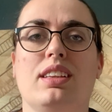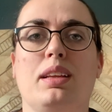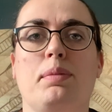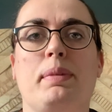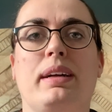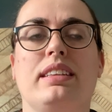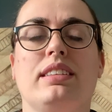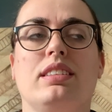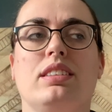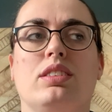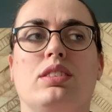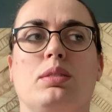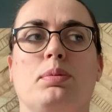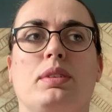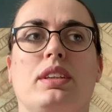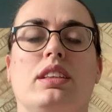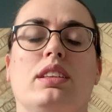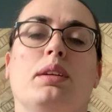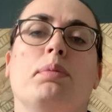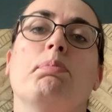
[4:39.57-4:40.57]
Lament is
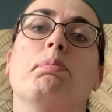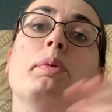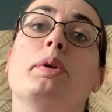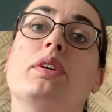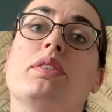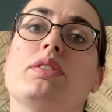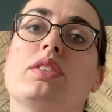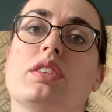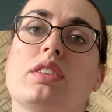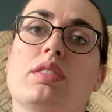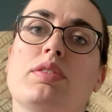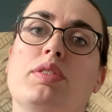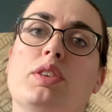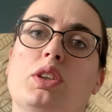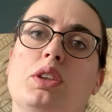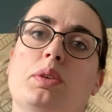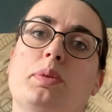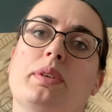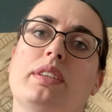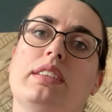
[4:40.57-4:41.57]
something that moves us
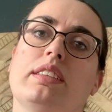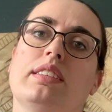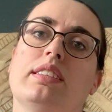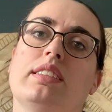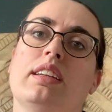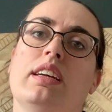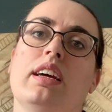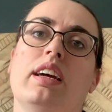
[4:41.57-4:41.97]
forwards.